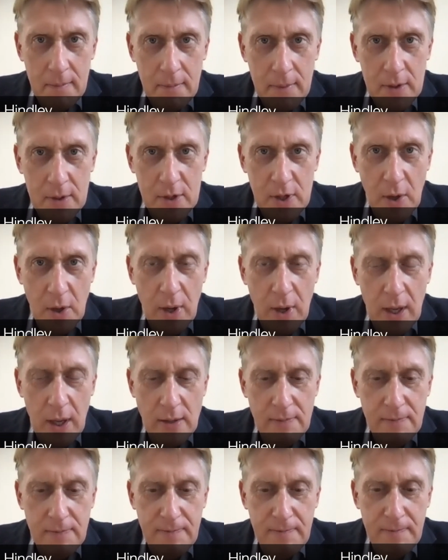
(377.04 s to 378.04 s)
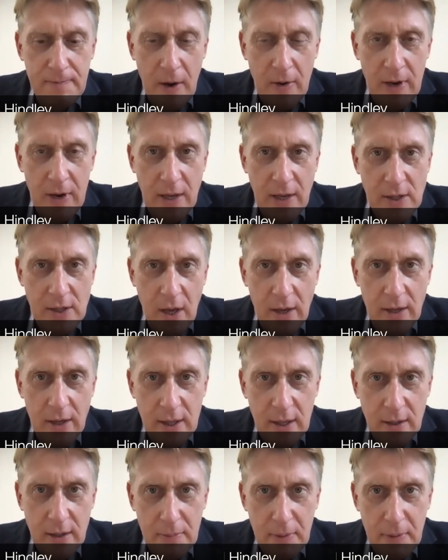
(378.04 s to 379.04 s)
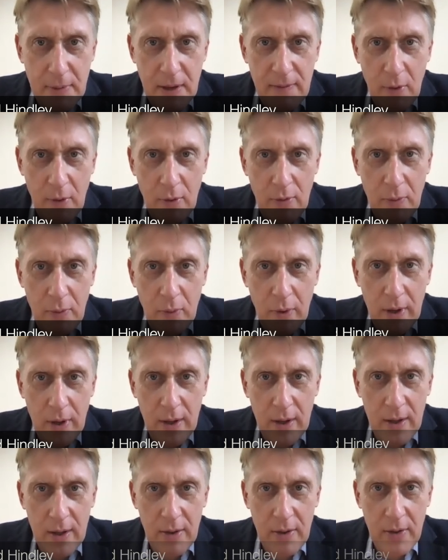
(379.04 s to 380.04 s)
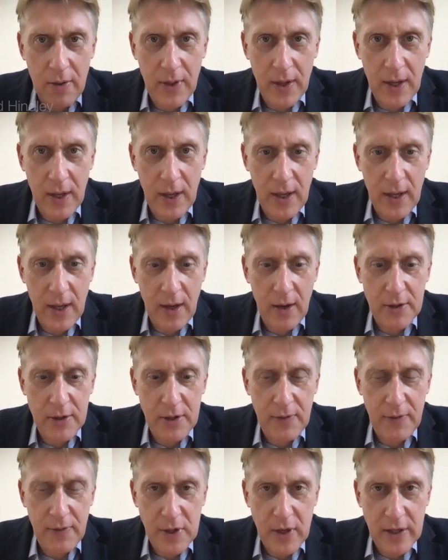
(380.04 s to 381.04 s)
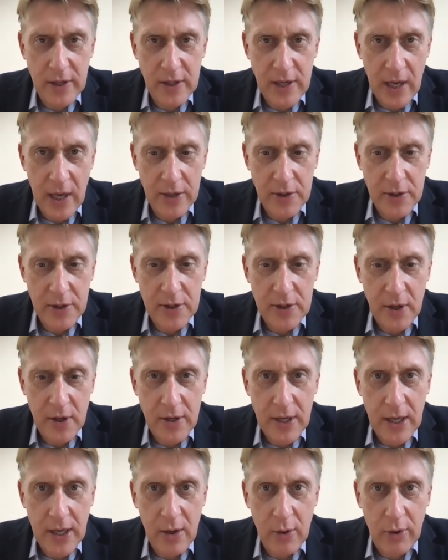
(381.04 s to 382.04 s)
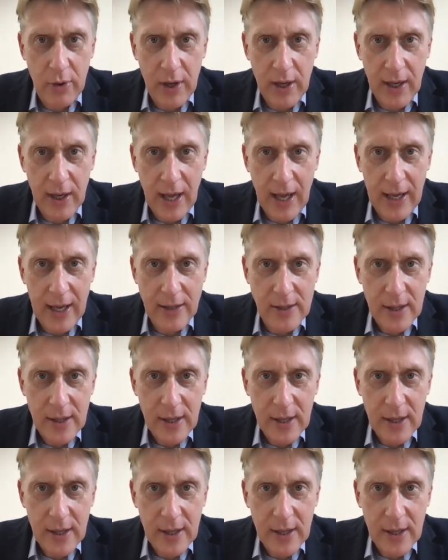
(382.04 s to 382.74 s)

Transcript: So it's very exciting to be involved with the artificial intelligence study, looking at,